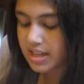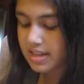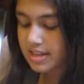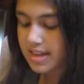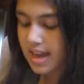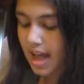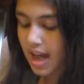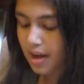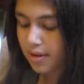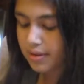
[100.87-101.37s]

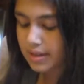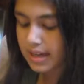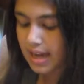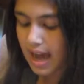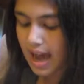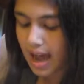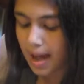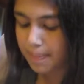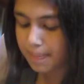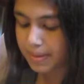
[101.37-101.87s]
Now it
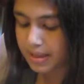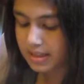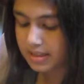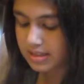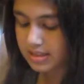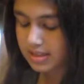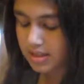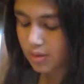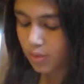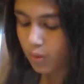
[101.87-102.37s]

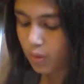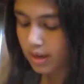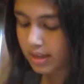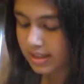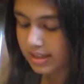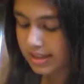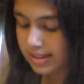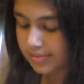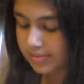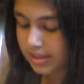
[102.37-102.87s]
happened one
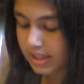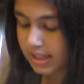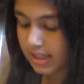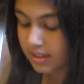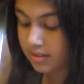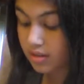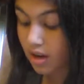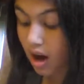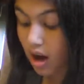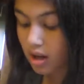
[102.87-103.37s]

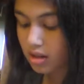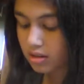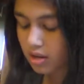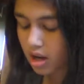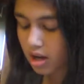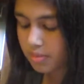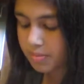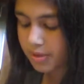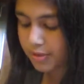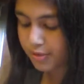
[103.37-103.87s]
evening not
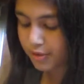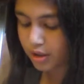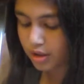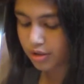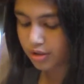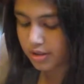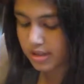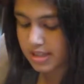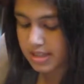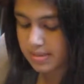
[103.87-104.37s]
long before
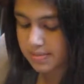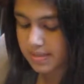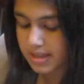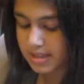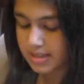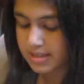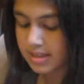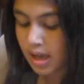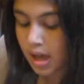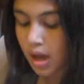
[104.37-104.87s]

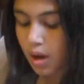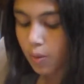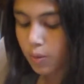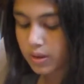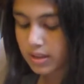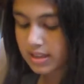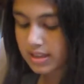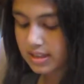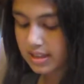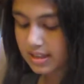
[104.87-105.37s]
Christmas,
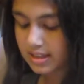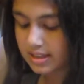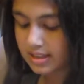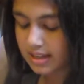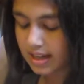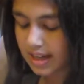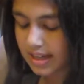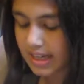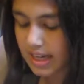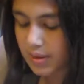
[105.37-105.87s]
when he had
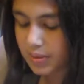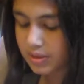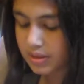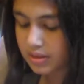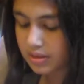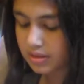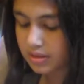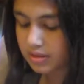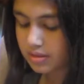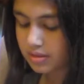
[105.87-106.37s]
cut out
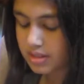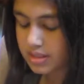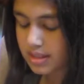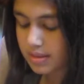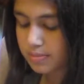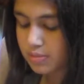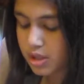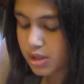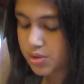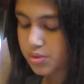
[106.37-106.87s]

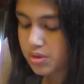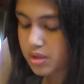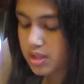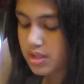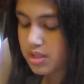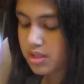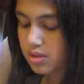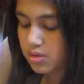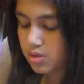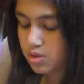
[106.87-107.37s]
some shoes
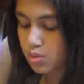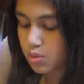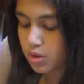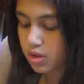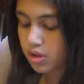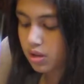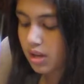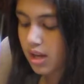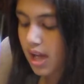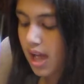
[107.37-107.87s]
as usual,